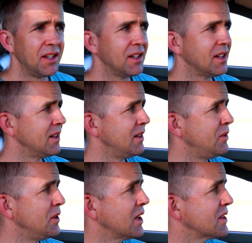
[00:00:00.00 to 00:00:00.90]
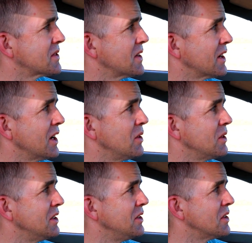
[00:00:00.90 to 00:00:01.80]
If you get stuck out
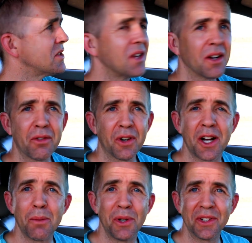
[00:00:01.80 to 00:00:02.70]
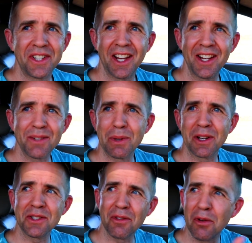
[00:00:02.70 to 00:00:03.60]
and you're stuck for a couple of days
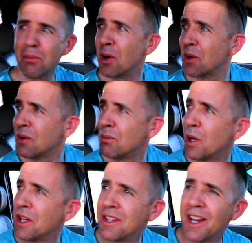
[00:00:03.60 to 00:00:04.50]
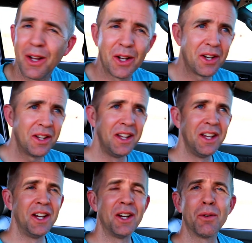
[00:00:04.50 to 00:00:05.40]
because of a breakdown on a
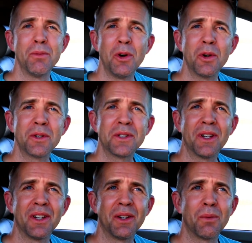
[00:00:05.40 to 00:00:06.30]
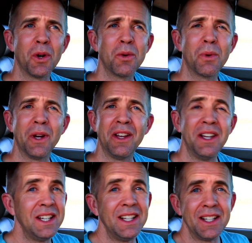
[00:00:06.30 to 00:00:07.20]
remote roadway,
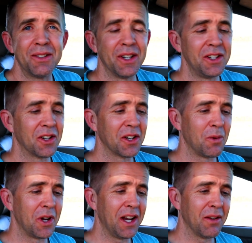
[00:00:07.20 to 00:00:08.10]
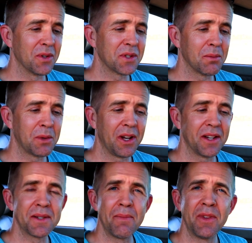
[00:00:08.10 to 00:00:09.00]
well, you're going to want to have those supplies.